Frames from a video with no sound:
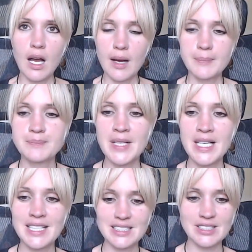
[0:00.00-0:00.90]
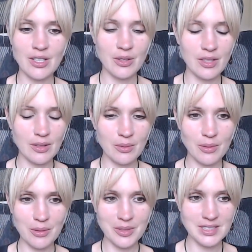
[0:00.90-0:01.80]
Um, so, the,
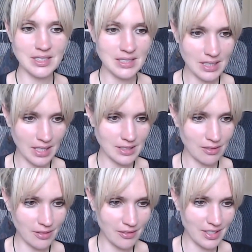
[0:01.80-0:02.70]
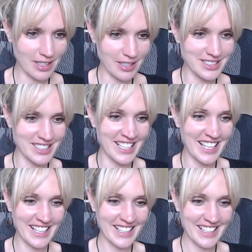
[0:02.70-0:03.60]
what was the title of the video today?
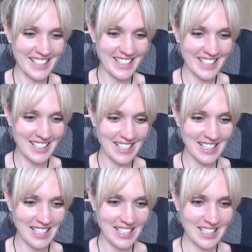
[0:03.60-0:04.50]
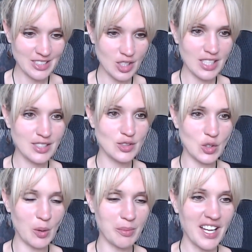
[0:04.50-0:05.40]
just
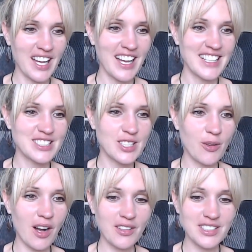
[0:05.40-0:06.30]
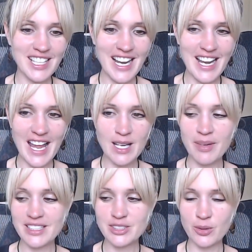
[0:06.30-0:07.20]
Stop. Do you know what? I was going to
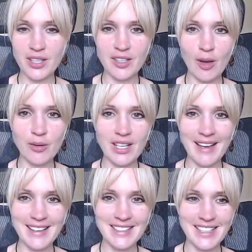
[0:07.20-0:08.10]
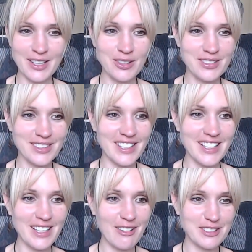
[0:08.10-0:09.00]
name it Doing Cocaine. I couldn't
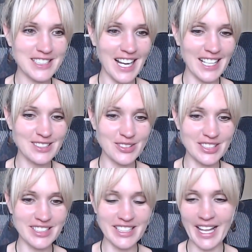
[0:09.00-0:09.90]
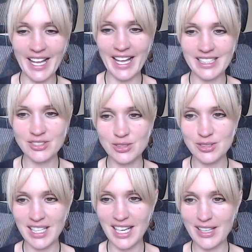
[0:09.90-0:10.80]
think of a title, so I was like, ah, just
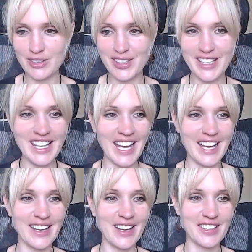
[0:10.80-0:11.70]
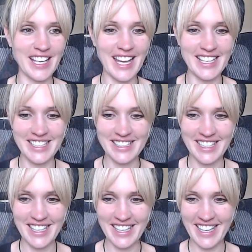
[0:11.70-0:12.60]
do something like Doing Cocaine.